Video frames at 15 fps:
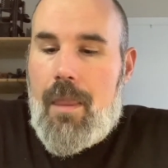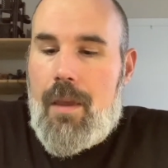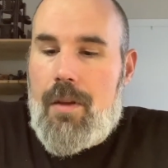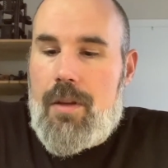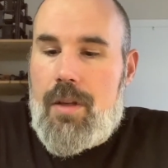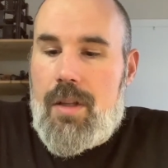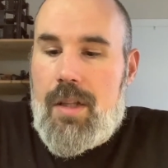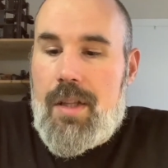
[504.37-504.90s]

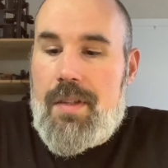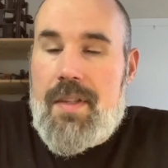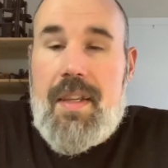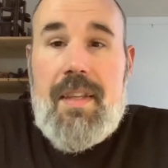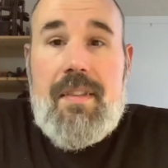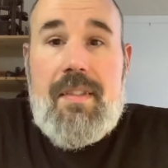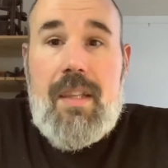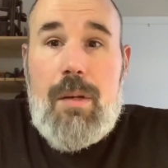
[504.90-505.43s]

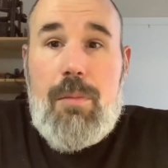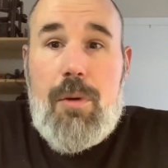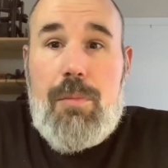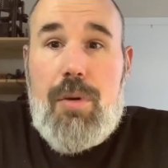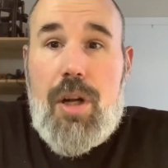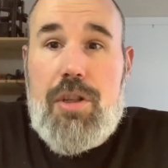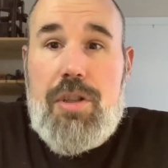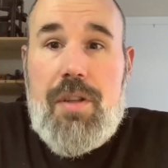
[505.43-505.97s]
Kolinsky Sable
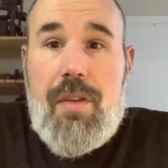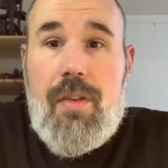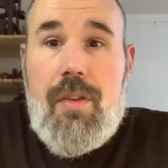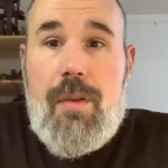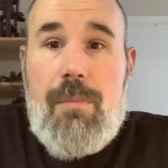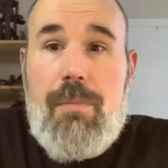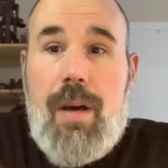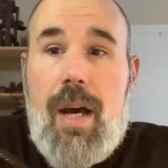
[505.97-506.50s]
Brushes
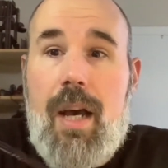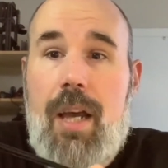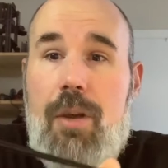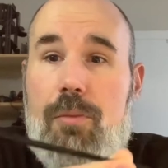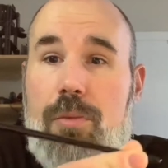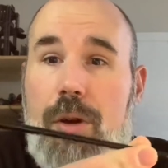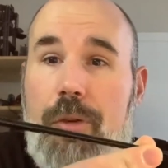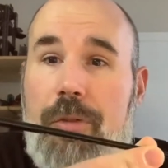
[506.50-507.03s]
by
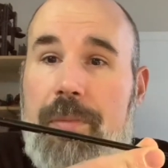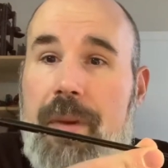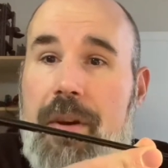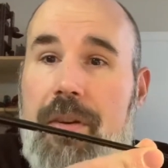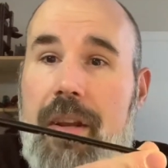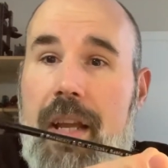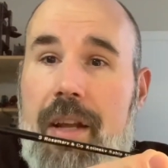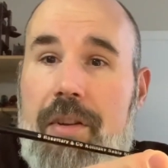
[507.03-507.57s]

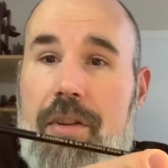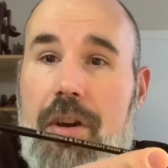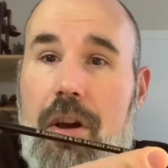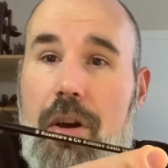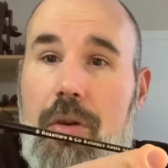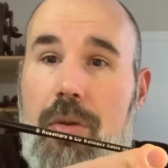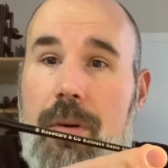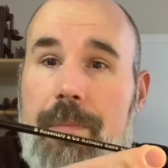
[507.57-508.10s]
Rosemary &
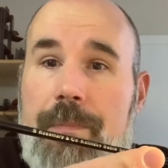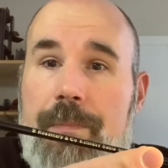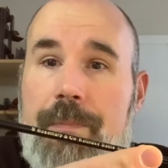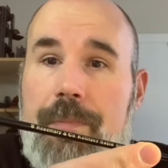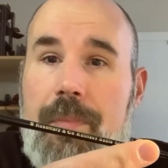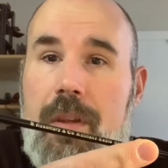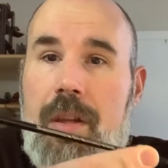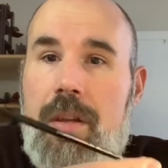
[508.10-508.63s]
Co.
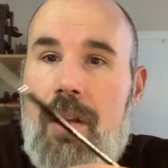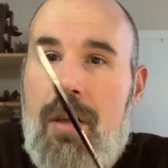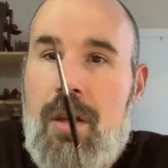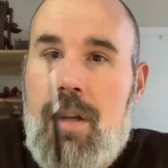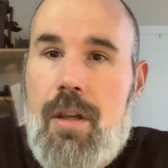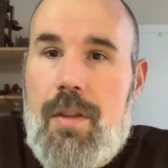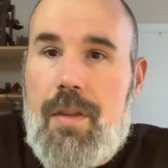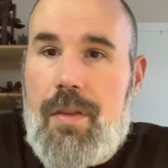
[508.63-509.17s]

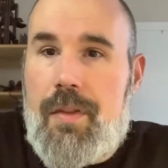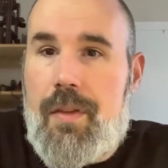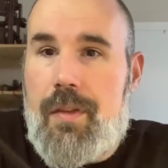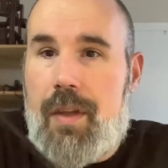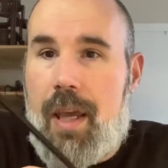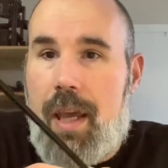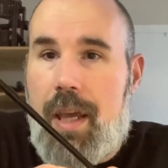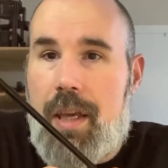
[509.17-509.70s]
This is
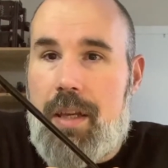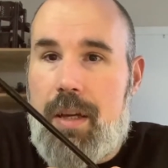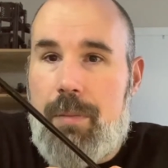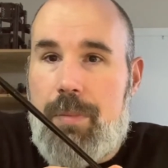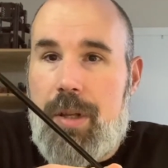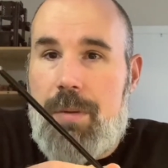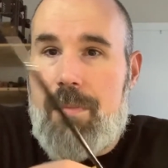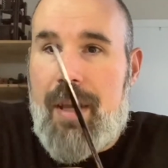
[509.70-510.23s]
a
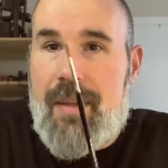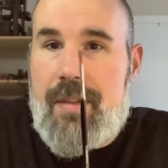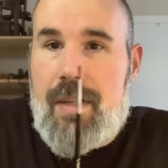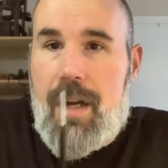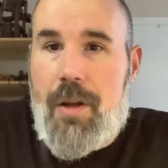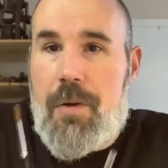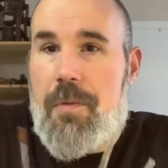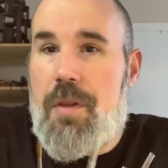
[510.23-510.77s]
company based
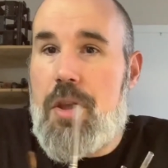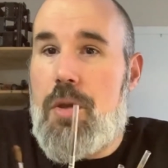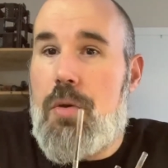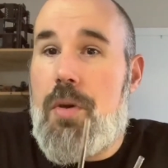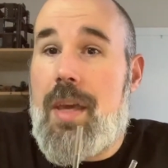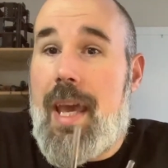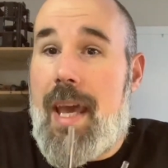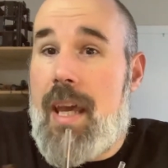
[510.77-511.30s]
out of the
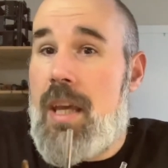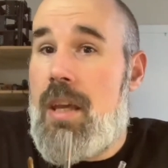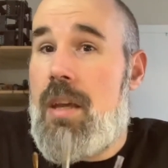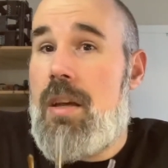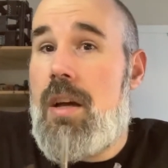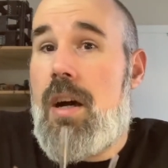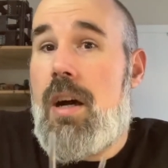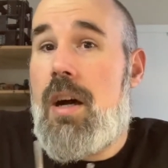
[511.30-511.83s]
UK,
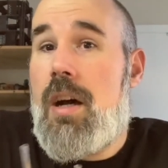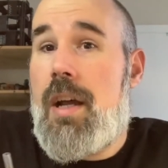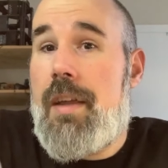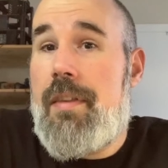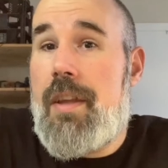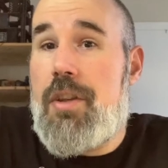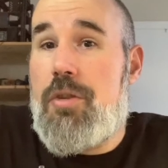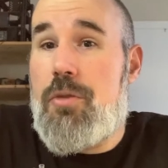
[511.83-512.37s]
and
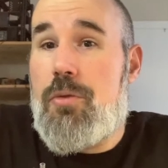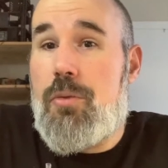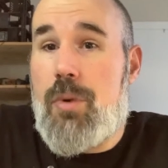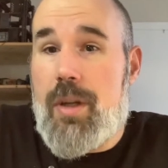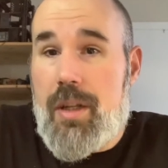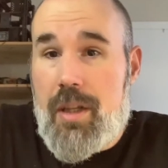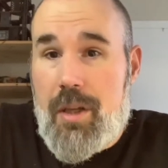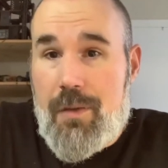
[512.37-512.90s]
they do
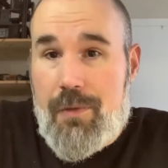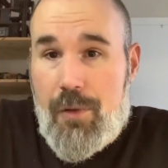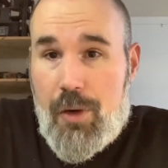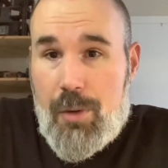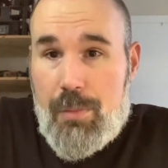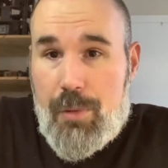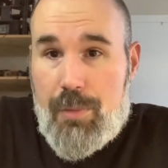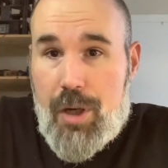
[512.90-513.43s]
really
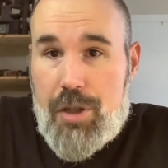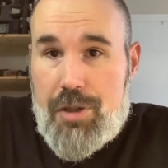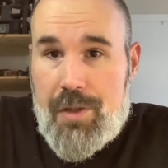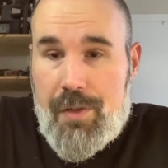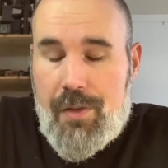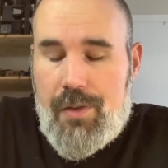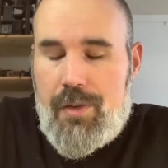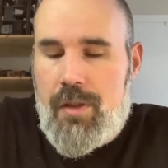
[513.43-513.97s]
affordable
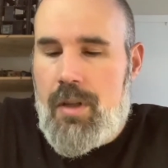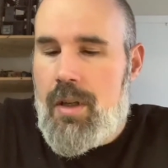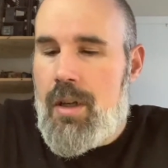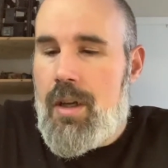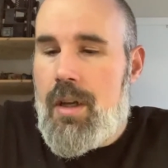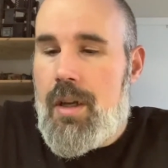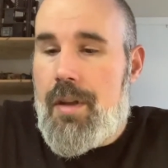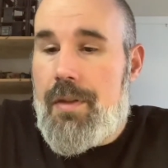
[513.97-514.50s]
brushes
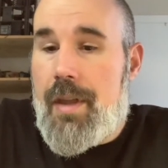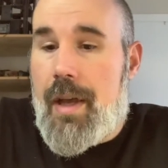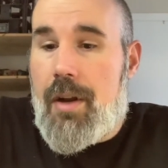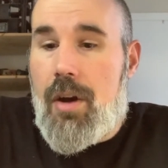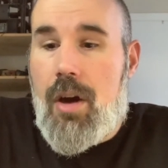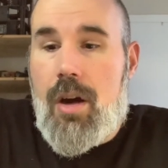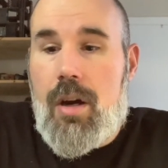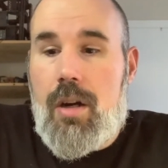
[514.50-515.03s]
that
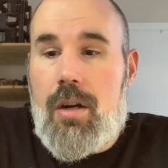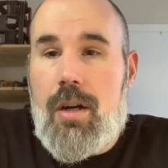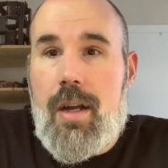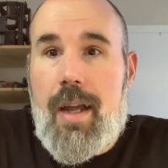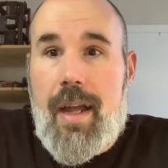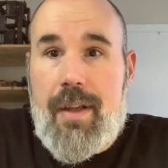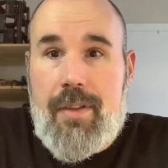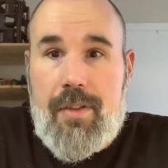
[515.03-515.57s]
are
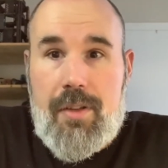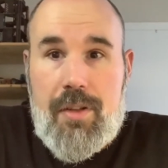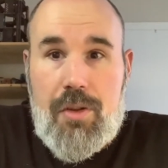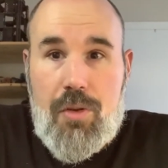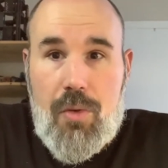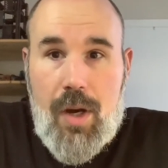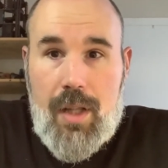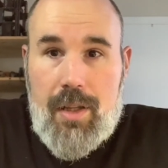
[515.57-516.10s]
excellent
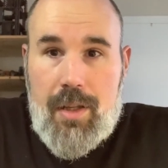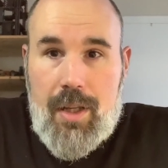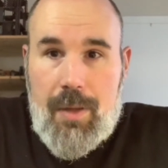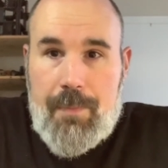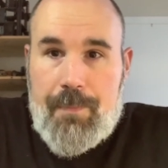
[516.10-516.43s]
quality.